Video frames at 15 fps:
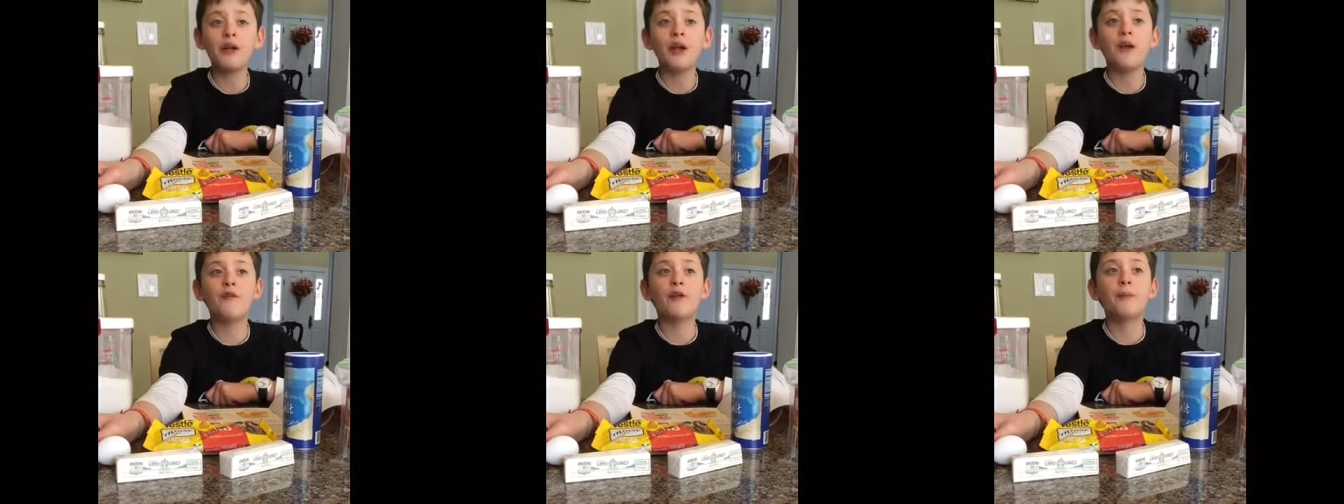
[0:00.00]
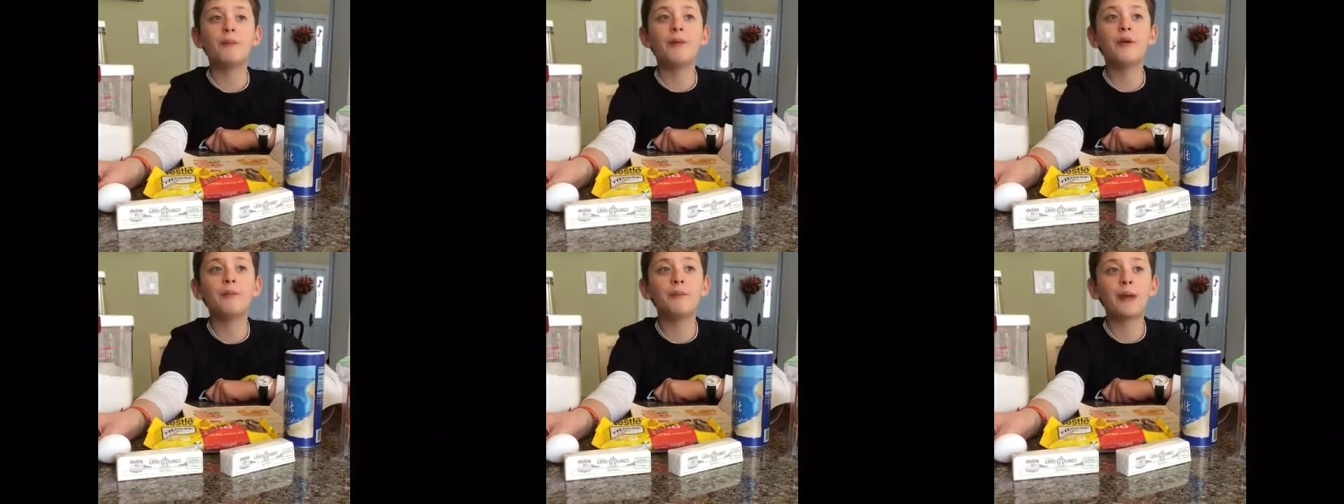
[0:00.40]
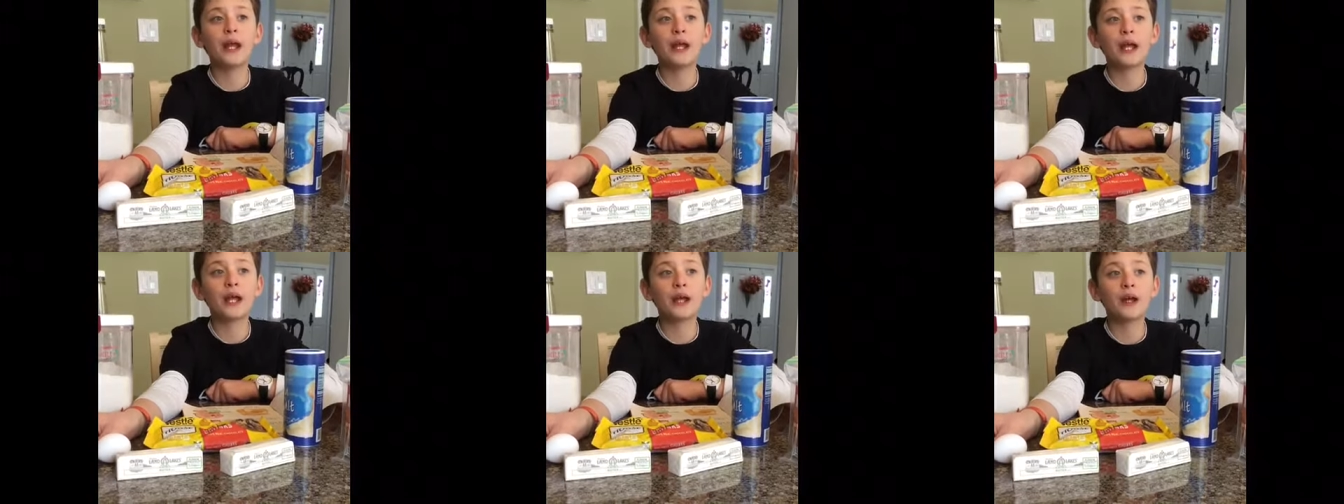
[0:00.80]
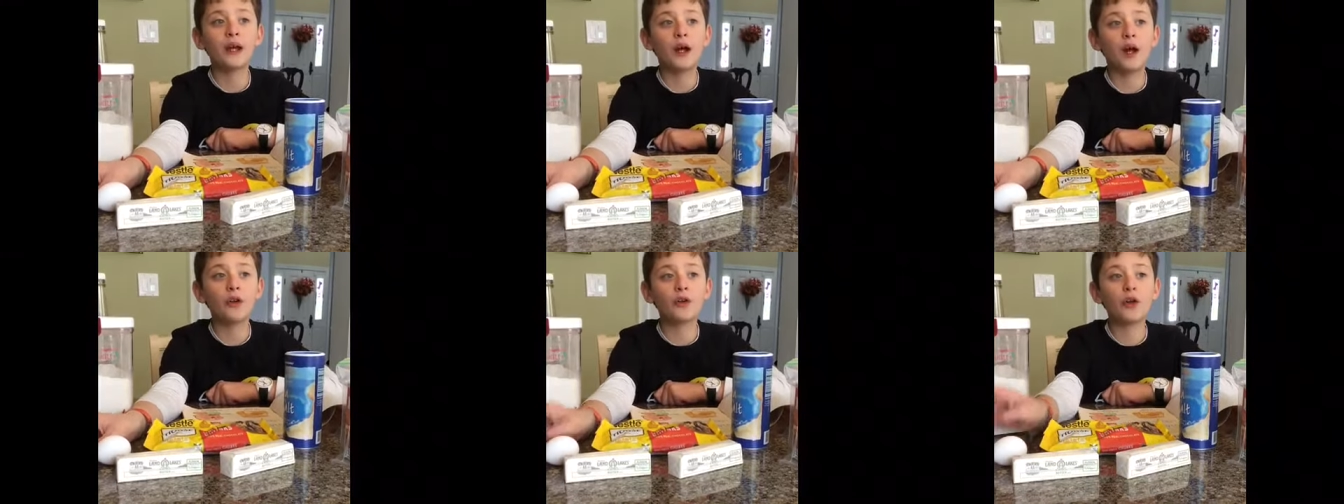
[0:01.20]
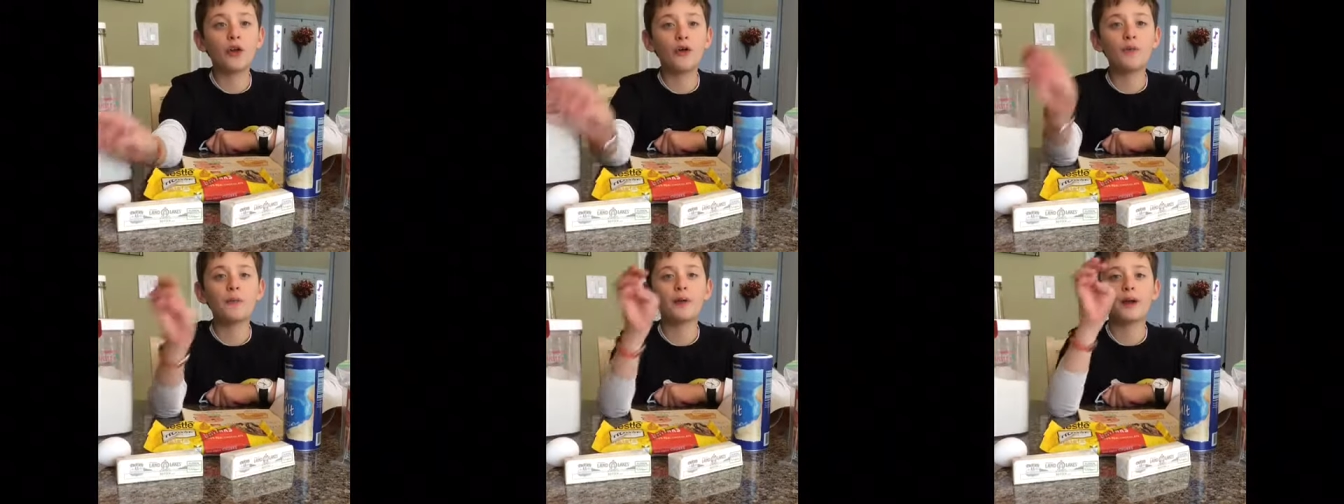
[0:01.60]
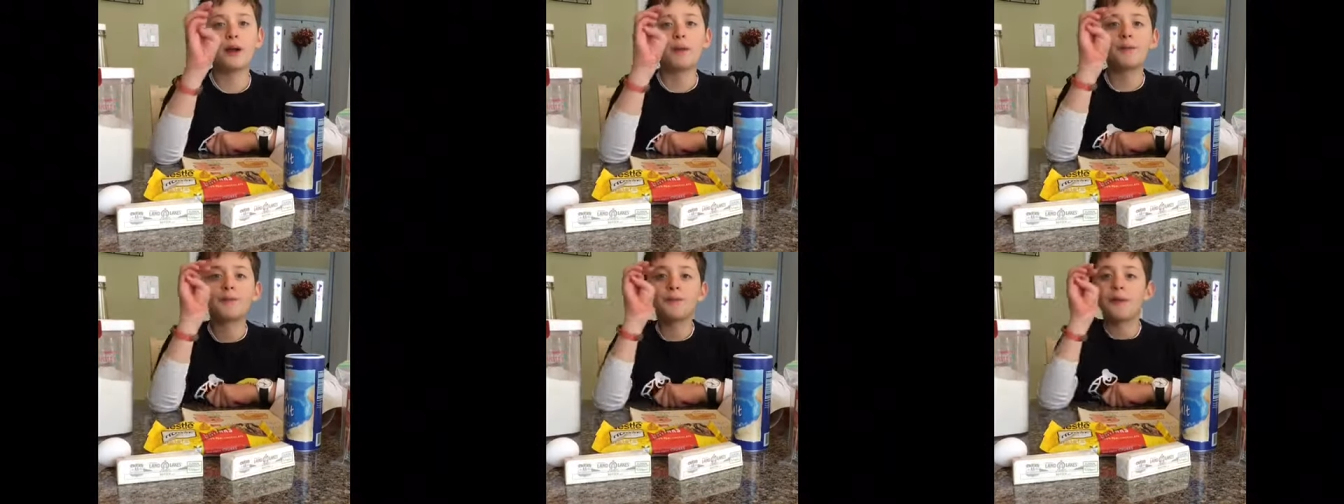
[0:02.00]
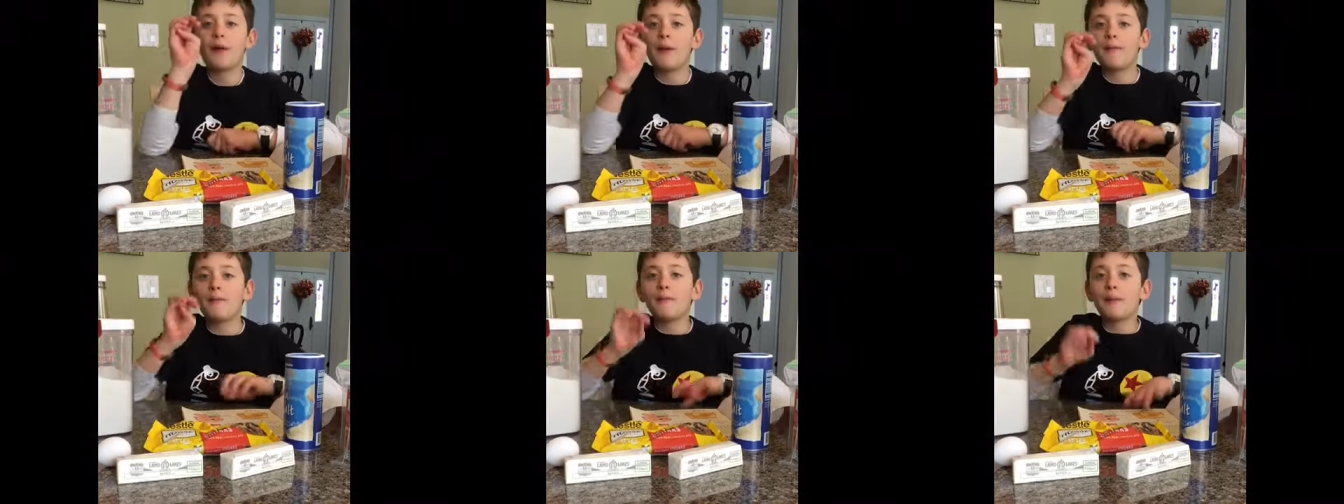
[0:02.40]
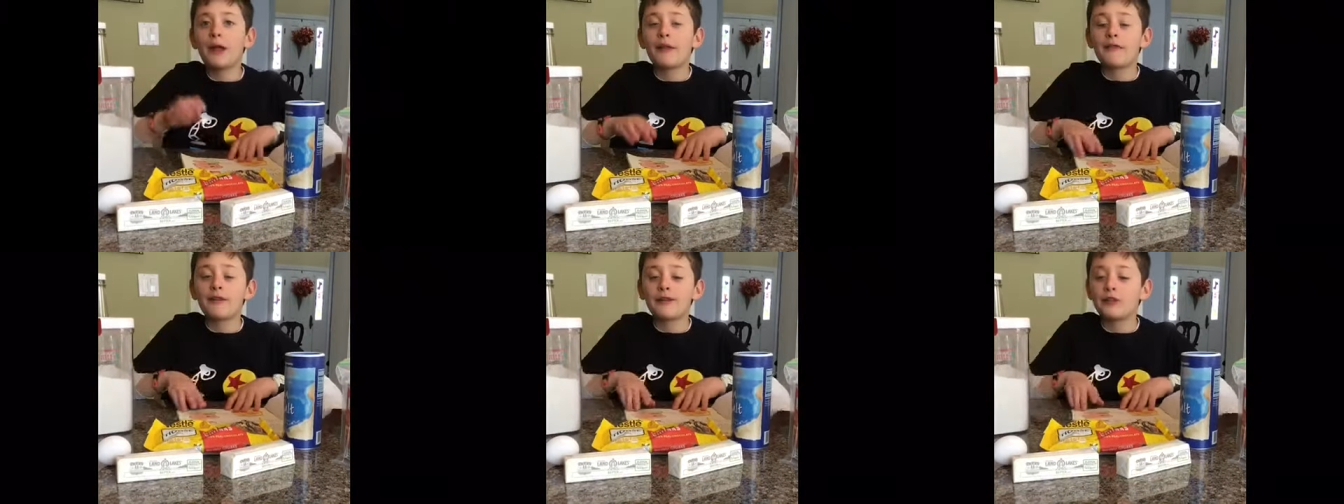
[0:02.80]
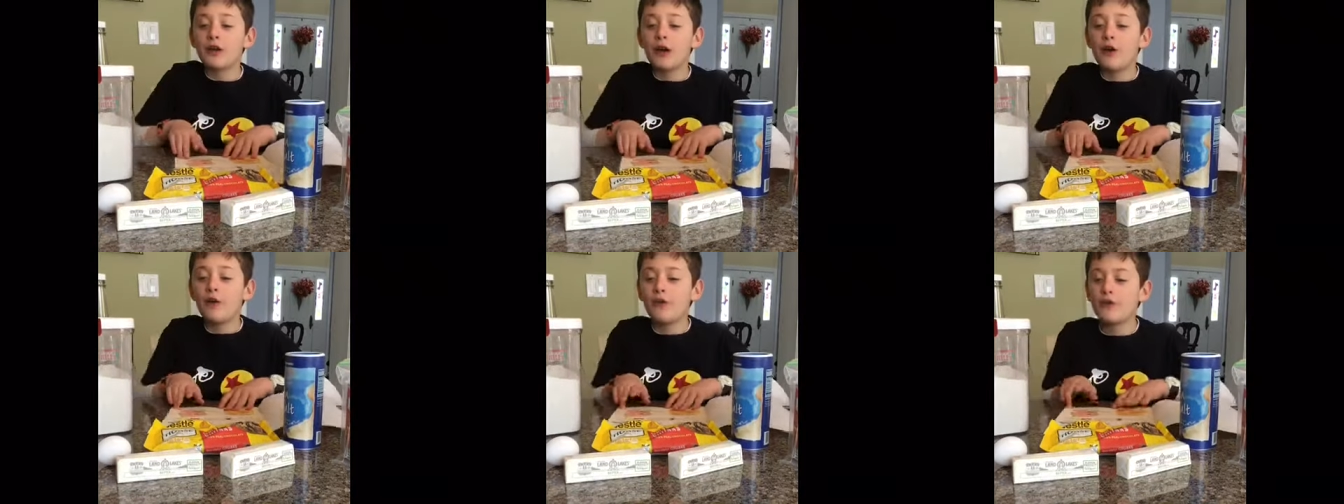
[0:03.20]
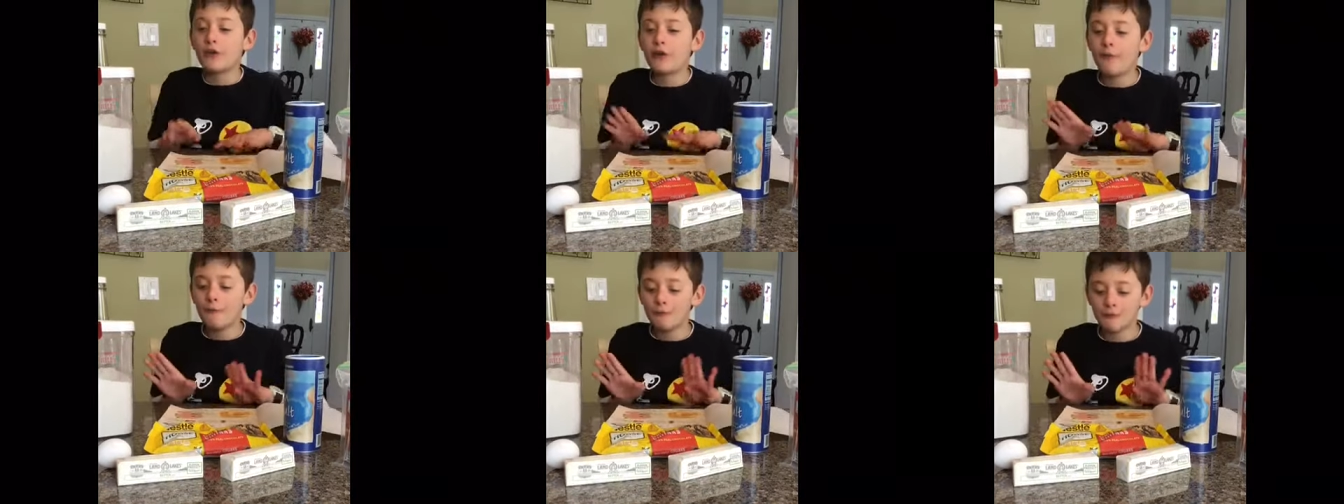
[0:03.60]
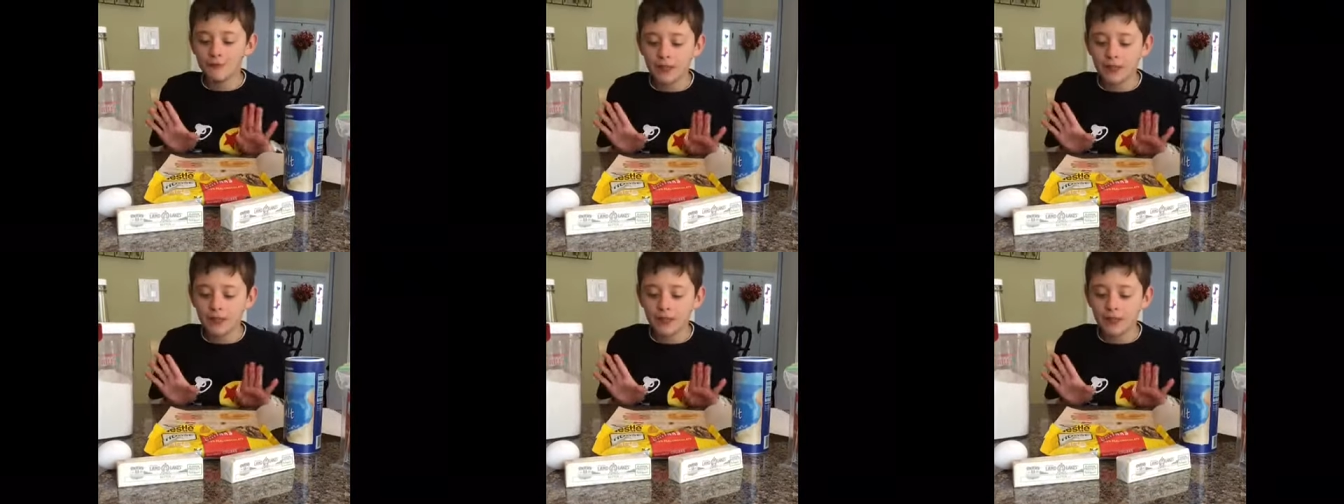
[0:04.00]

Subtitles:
if you're baking alone, but I'm guessing no. So